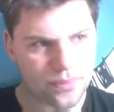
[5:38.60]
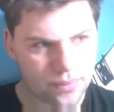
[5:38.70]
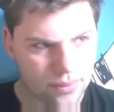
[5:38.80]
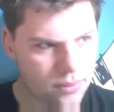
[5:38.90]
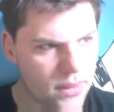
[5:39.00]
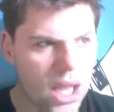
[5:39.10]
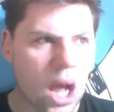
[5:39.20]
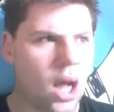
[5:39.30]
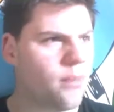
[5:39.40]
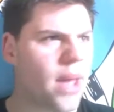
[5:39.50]

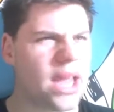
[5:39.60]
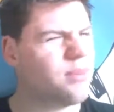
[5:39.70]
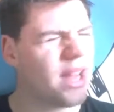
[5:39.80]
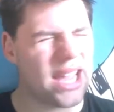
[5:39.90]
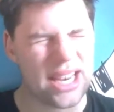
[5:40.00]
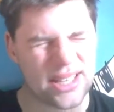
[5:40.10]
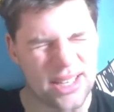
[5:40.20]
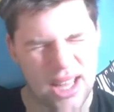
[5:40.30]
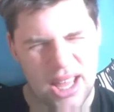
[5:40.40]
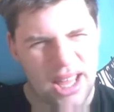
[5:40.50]
Beyblade.
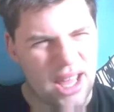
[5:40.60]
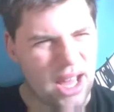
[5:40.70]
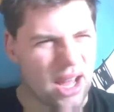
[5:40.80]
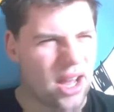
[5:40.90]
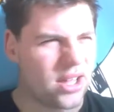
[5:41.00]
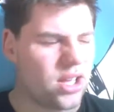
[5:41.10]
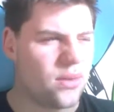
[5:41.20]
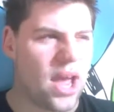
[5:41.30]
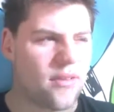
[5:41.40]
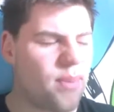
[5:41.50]
You have
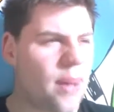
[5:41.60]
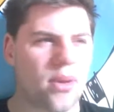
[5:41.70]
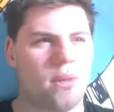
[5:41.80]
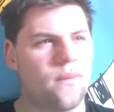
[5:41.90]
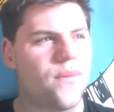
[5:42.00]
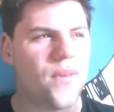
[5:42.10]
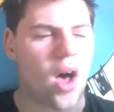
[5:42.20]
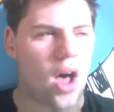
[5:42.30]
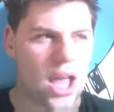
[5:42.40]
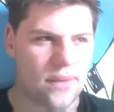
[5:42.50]
Babylon 5,
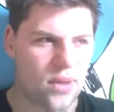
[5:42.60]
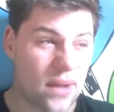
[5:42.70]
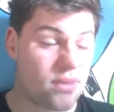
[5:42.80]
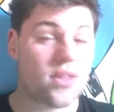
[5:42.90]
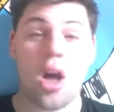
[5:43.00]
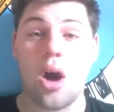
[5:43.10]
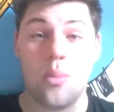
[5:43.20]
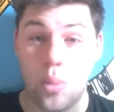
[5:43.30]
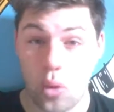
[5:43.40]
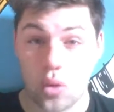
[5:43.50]
you have Star
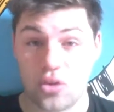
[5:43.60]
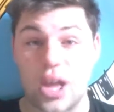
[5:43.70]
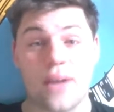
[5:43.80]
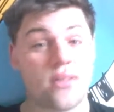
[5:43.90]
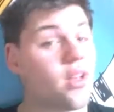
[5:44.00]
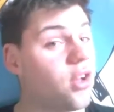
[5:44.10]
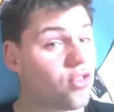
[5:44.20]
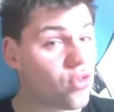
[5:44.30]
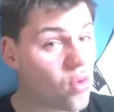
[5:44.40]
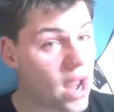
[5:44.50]
Wars, you have Star
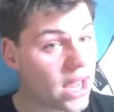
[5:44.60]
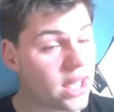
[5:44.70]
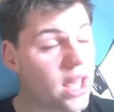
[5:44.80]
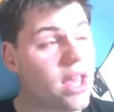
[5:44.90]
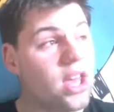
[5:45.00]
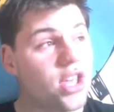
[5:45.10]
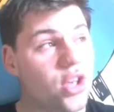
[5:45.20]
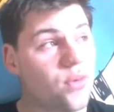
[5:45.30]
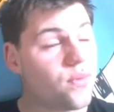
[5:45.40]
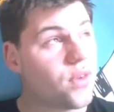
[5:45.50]
Trek, you've
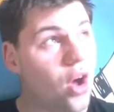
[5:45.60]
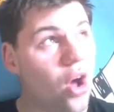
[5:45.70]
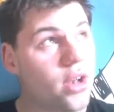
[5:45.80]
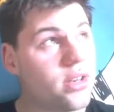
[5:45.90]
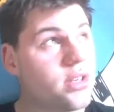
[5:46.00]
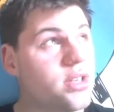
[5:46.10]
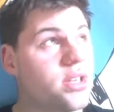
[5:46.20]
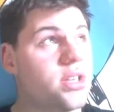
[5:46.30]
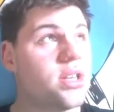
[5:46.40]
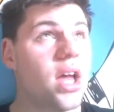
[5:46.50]
got,
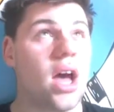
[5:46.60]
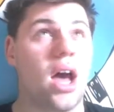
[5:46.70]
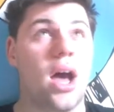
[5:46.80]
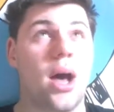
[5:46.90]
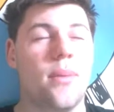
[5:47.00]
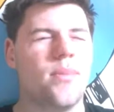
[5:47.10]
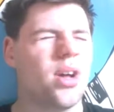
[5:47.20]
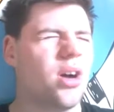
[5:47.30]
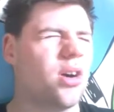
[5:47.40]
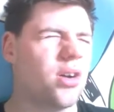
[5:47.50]
I
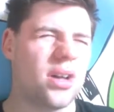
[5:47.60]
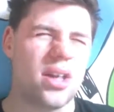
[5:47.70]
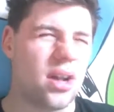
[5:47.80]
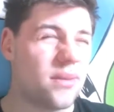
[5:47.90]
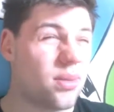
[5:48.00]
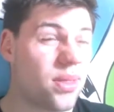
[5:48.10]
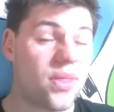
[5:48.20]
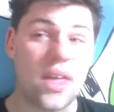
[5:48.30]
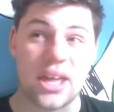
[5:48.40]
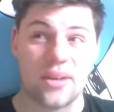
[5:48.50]
can't even think of
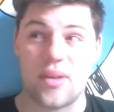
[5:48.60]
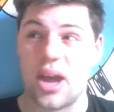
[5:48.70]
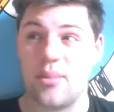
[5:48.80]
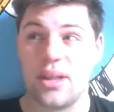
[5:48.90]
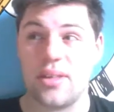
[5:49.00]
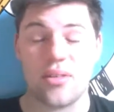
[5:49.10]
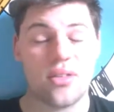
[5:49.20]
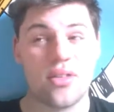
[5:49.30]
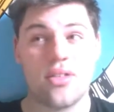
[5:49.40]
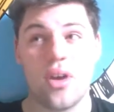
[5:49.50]
how many, there are so
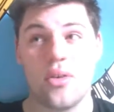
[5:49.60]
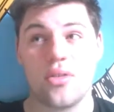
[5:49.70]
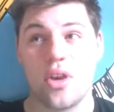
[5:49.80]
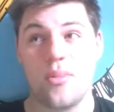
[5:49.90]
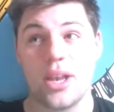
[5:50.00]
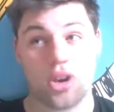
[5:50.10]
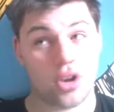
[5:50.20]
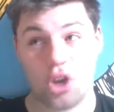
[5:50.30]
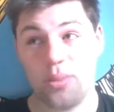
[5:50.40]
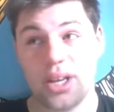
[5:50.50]
many. You've got
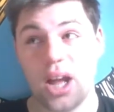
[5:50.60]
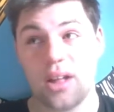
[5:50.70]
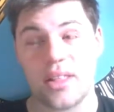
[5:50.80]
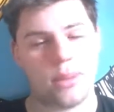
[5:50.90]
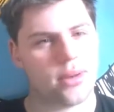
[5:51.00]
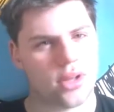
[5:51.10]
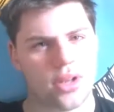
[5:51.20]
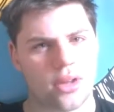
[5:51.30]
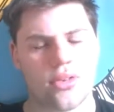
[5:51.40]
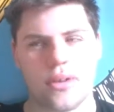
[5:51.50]
Illuminati, but good luck trying to
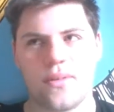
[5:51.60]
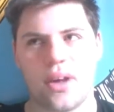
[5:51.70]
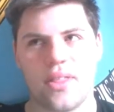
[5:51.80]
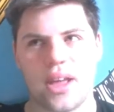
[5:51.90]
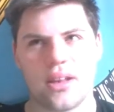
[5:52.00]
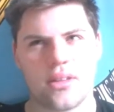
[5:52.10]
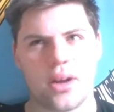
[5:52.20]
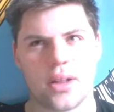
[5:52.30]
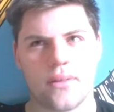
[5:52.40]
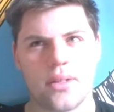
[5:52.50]
find that, that's kind of
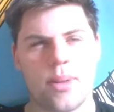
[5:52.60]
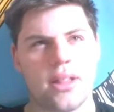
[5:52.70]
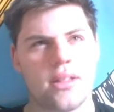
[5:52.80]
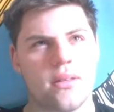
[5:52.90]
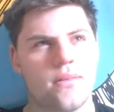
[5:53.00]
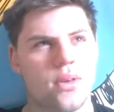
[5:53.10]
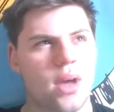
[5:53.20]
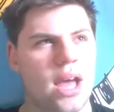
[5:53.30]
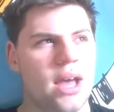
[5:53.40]
expensive. You have